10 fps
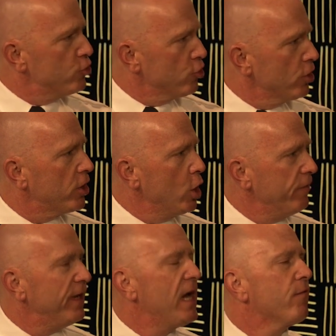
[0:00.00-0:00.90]
during
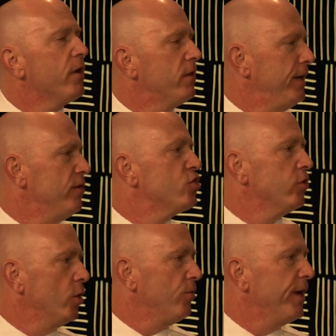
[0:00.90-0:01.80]
COVID. Everything
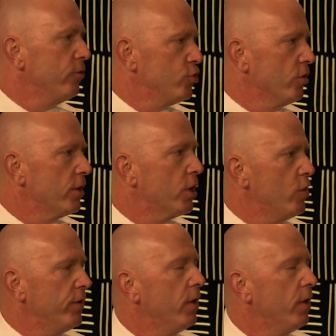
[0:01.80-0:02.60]
slowed down during COVID.